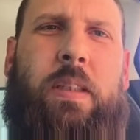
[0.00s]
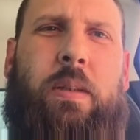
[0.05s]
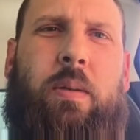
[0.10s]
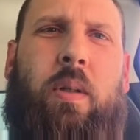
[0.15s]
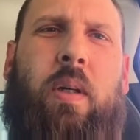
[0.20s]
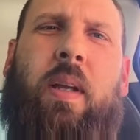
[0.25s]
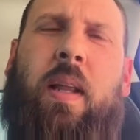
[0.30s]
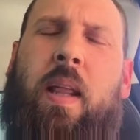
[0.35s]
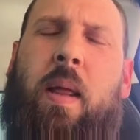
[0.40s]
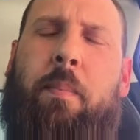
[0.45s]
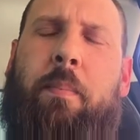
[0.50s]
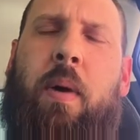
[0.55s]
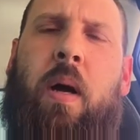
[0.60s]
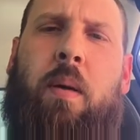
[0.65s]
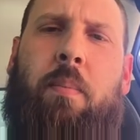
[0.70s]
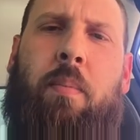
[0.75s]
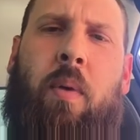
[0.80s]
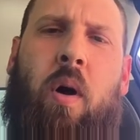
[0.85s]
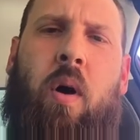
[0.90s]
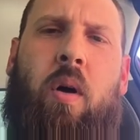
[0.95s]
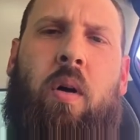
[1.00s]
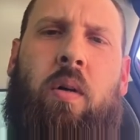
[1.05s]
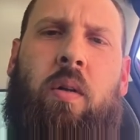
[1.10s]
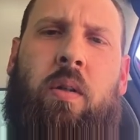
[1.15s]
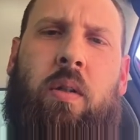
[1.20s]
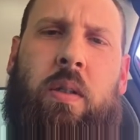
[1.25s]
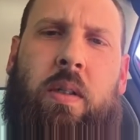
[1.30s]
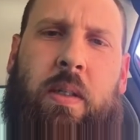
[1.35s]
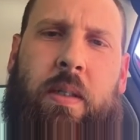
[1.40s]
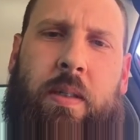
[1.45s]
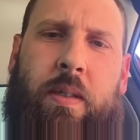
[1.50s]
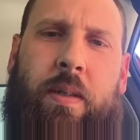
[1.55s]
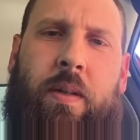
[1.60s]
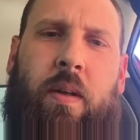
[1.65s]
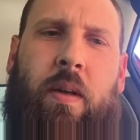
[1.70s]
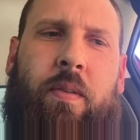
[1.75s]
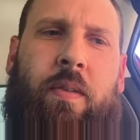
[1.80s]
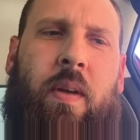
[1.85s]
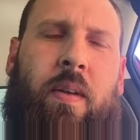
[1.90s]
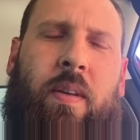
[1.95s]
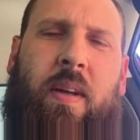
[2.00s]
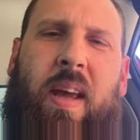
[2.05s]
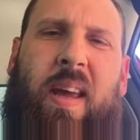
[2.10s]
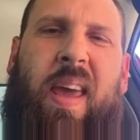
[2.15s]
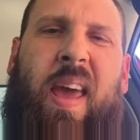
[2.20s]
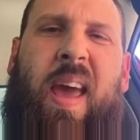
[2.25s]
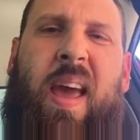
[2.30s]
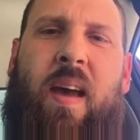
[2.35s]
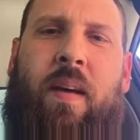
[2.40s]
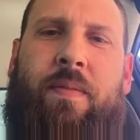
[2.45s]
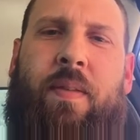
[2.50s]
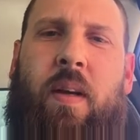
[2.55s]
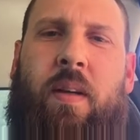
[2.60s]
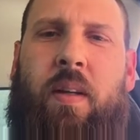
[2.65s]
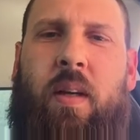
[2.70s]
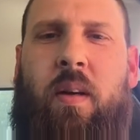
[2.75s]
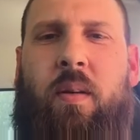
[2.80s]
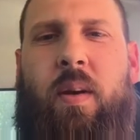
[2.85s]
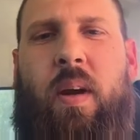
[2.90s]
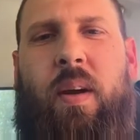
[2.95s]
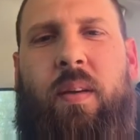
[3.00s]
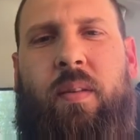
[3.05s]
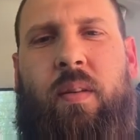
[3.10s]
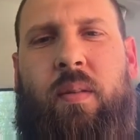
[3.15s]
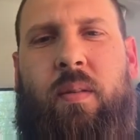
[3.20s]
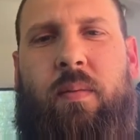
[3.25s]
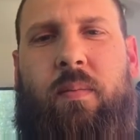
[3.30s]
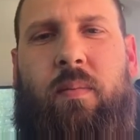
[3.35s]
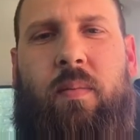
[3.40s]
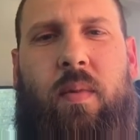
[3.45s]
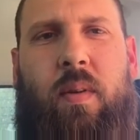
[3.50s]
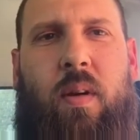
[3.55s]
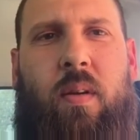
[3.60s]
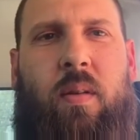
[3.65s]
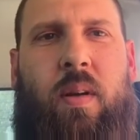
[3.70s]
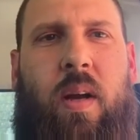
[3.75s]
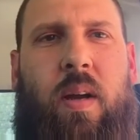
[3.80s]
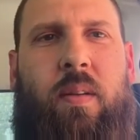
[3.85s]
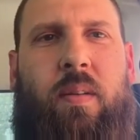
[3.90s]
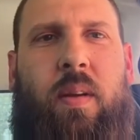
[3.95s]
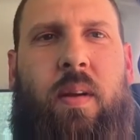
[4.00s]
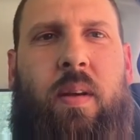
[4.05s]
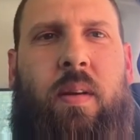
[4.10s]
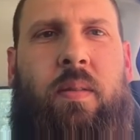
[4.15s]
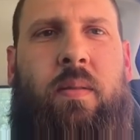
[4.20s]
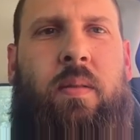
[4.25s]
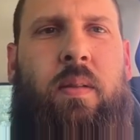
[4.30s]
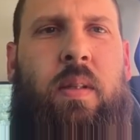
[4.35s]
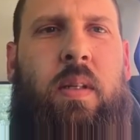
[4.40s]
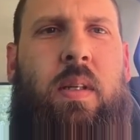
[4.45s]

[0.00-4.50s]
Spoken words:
looking at that buck ball, it sounds like a calf out there raising all kinds of hell.